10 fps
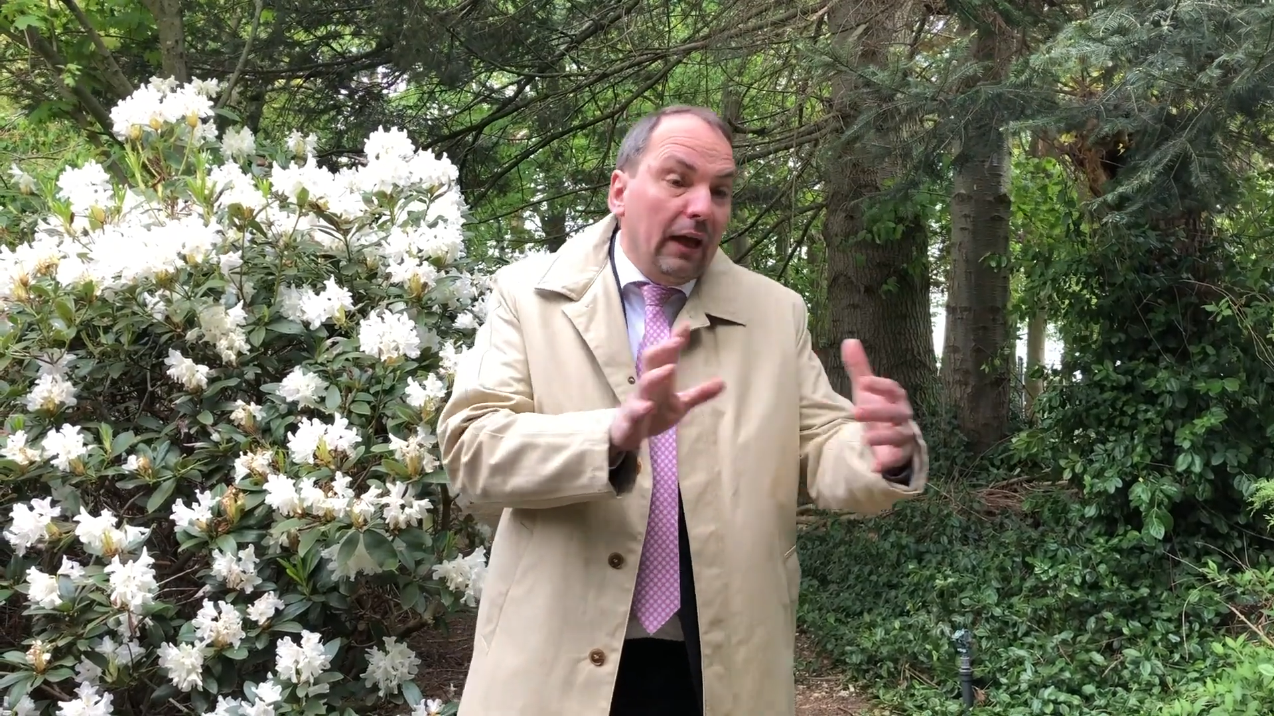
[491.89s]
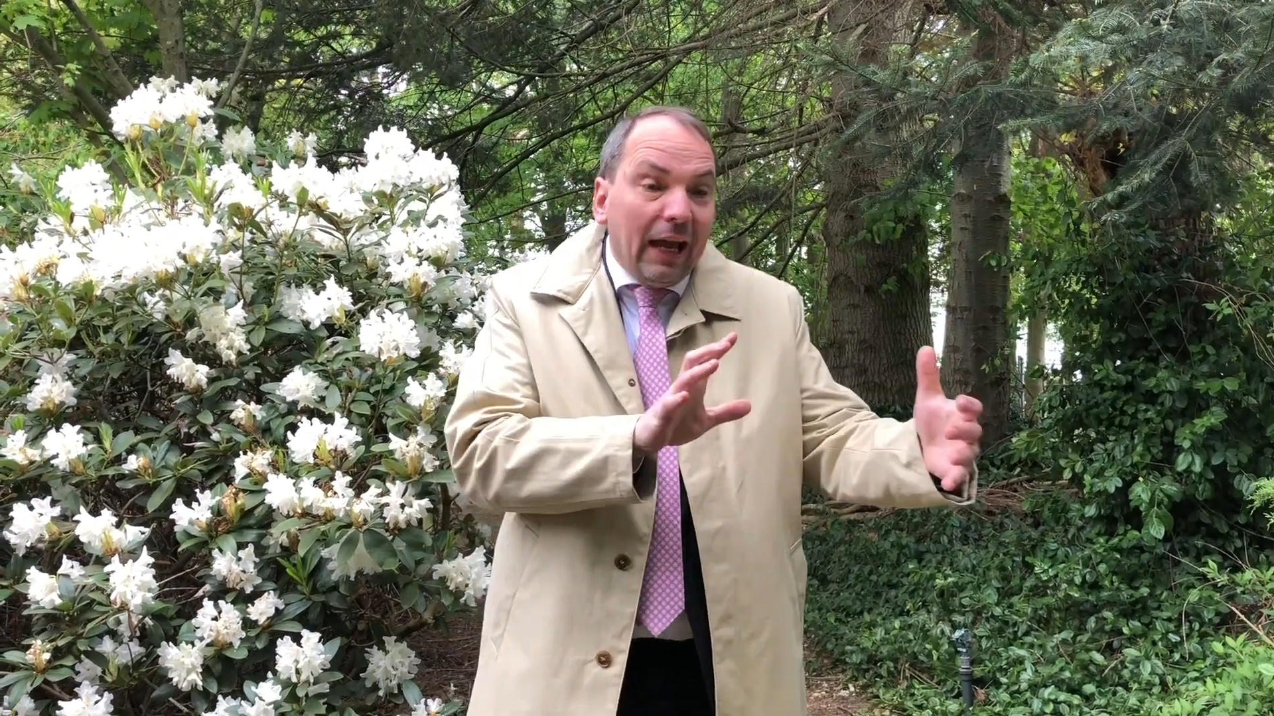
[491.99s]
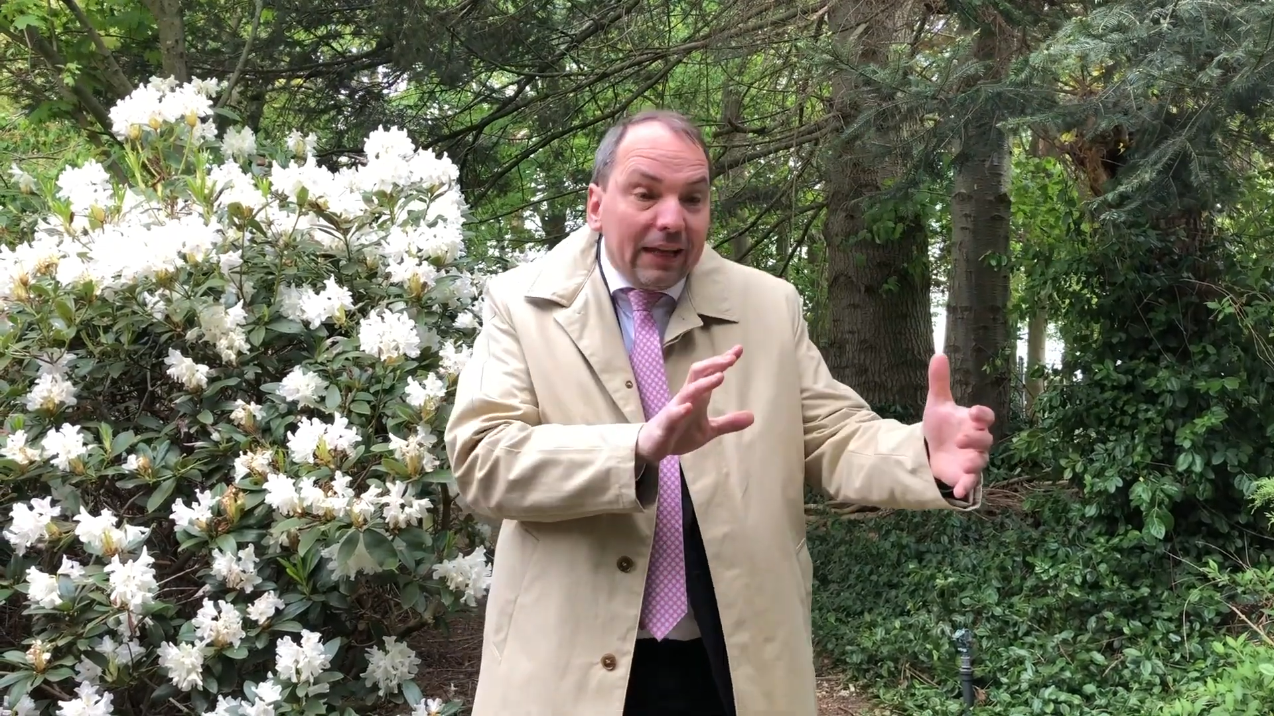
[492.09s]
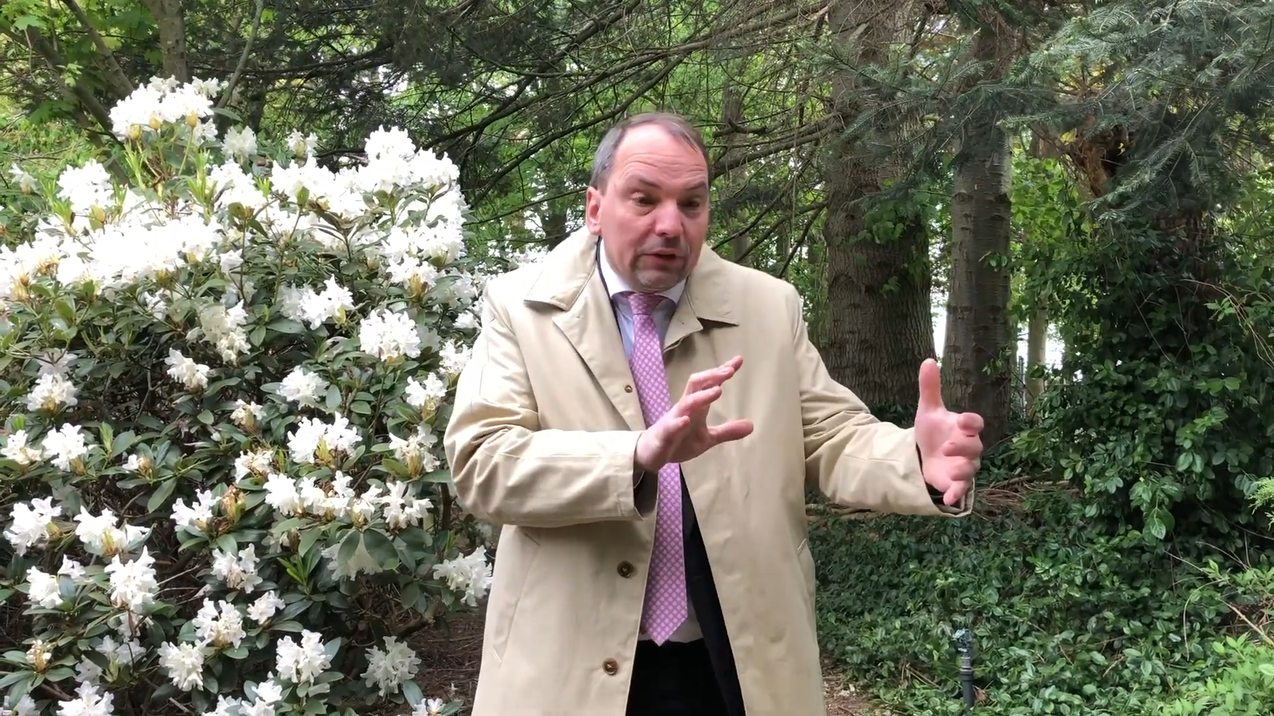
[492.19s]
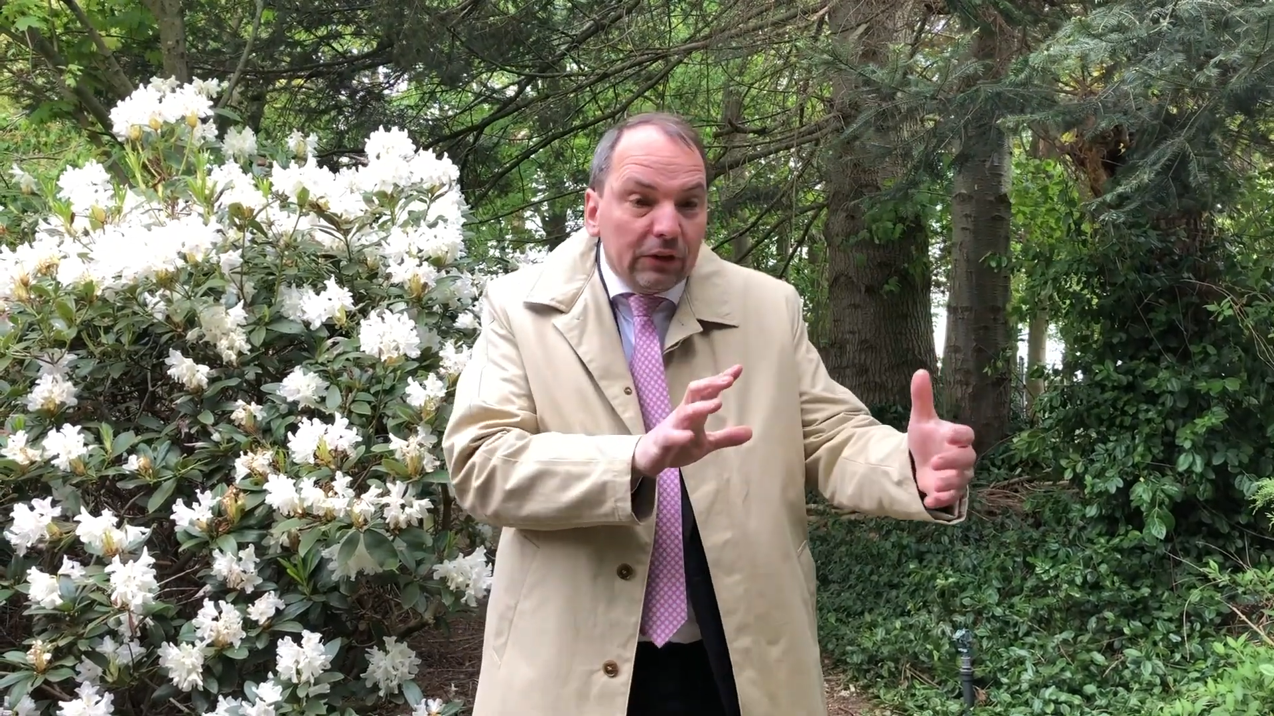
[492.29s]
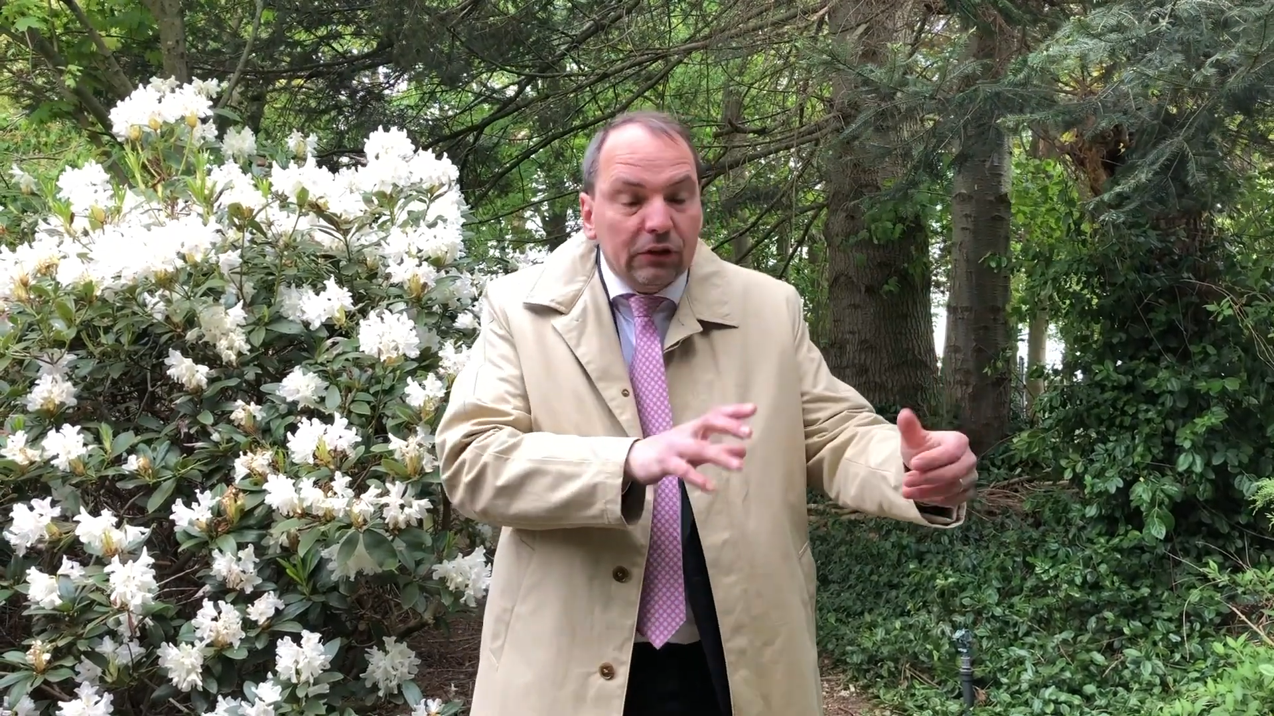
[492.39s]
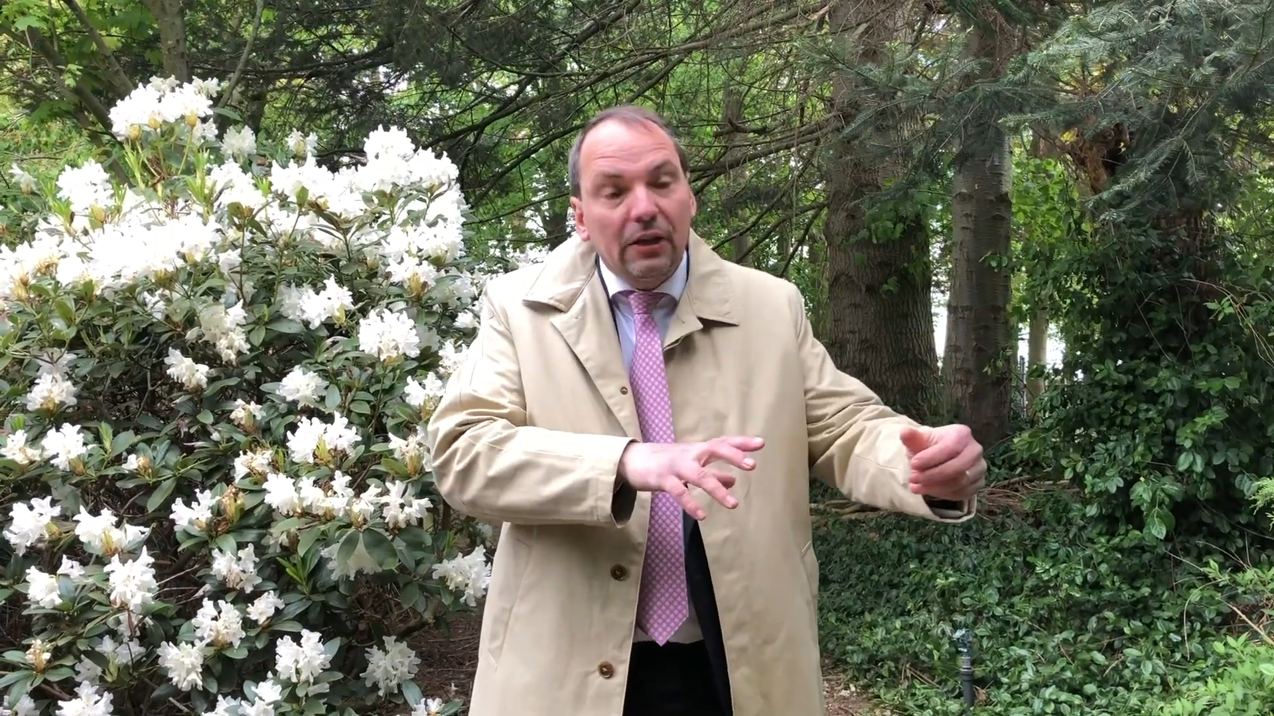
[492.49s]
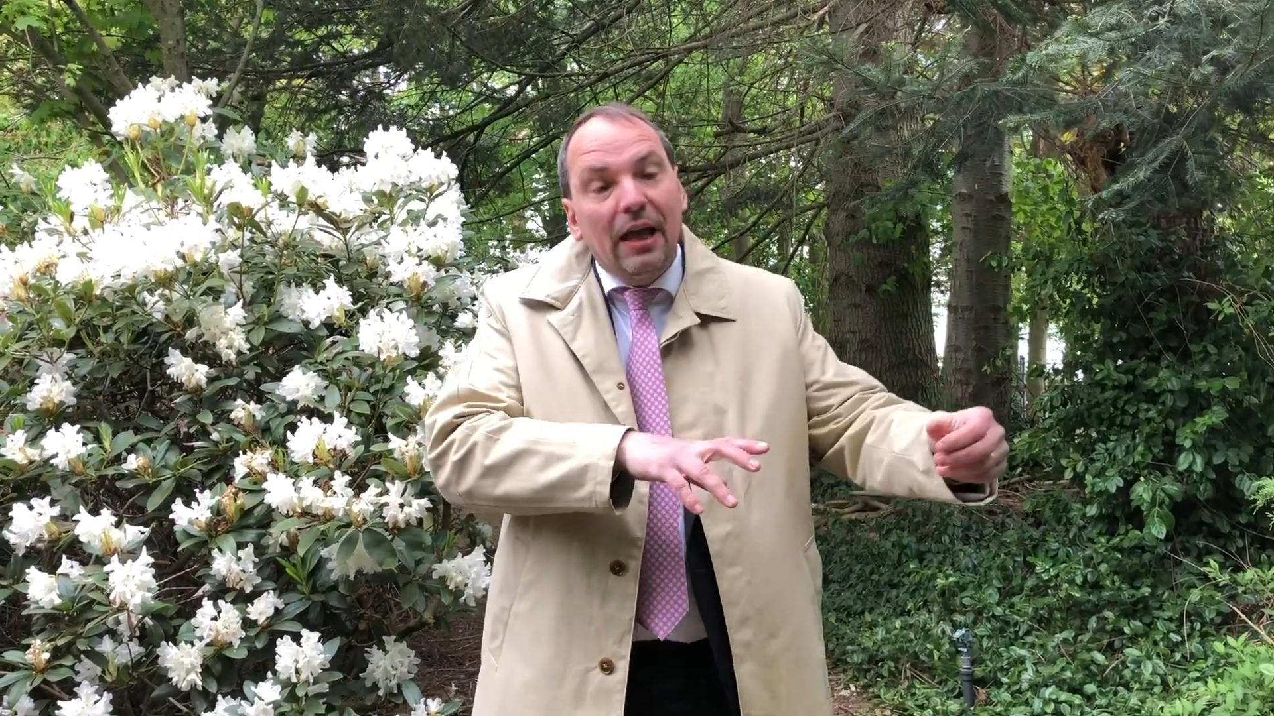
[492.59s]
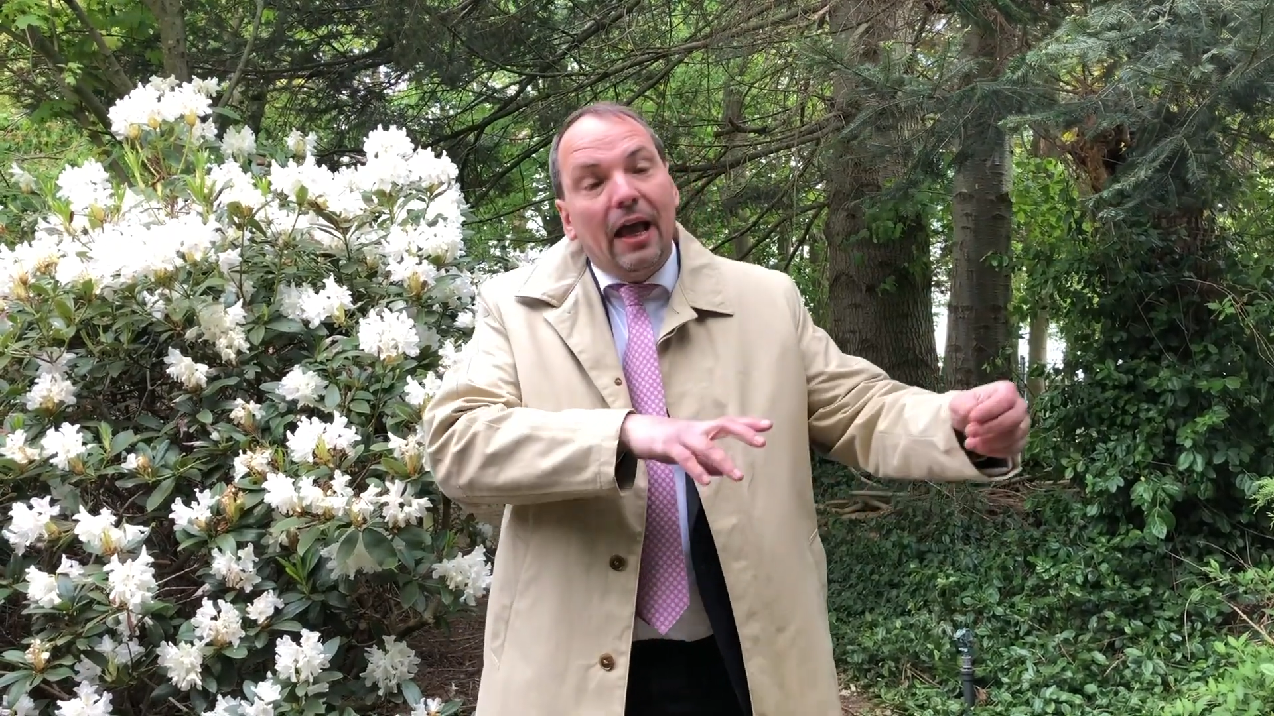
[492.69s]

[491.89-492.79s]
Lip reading: acids